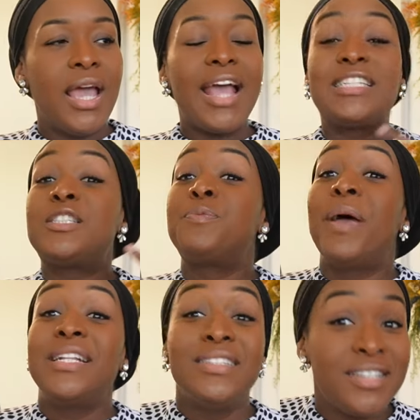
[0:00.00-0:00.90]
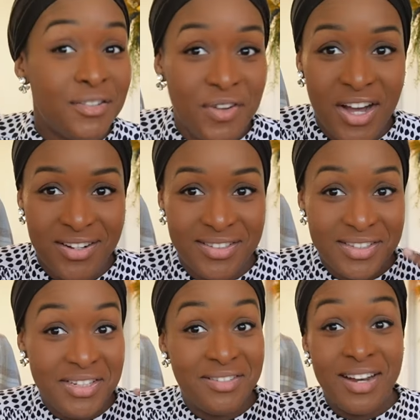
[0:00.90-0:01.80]
Expensive,
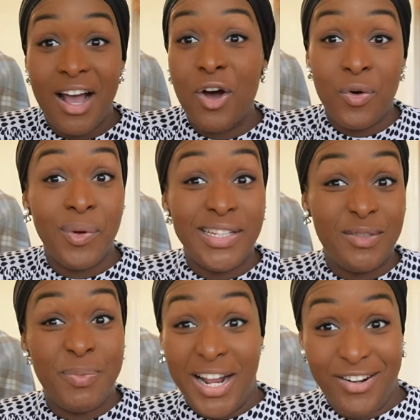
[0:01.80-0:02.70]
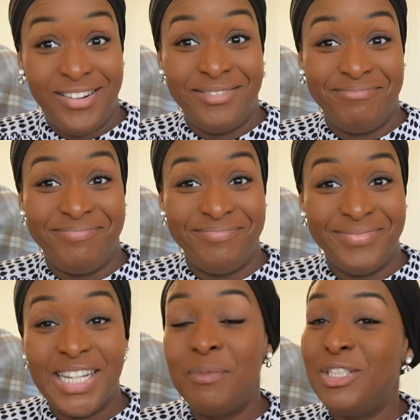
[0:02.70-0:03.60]
honestly, is not always better.
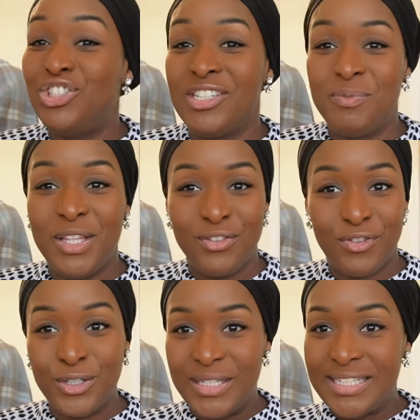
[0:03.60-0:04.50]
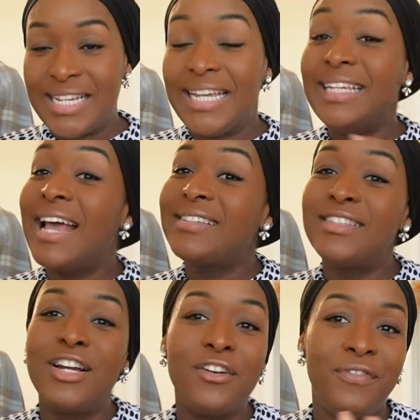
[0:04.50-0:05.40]
Let me just be the first to say, yes,
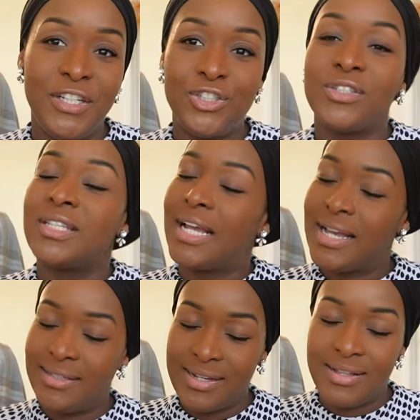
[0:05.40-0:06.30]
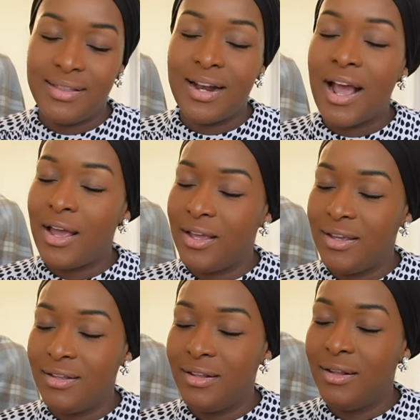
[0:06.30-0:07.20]
there are features, like I said, that
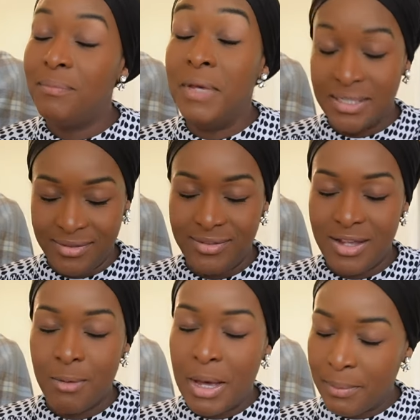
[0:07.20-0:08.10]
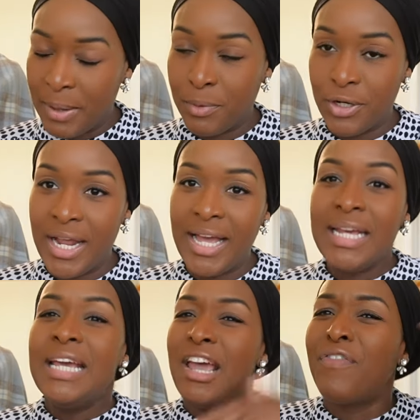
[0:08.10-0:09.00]
I miss about my Bernette
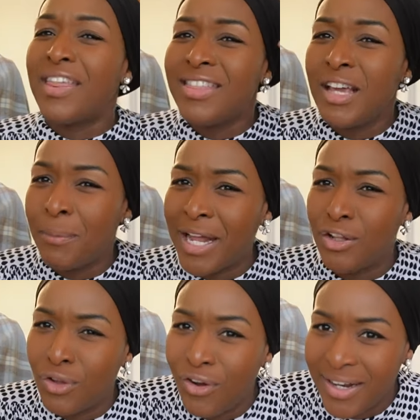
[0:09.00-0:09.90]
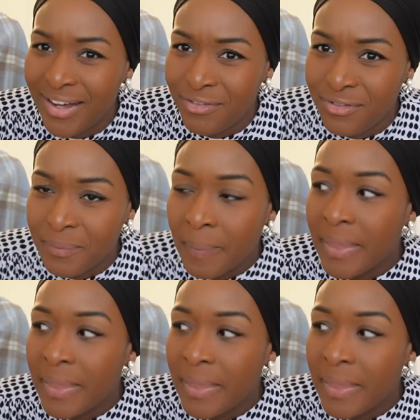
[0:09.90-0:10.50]
if I think about it long enough.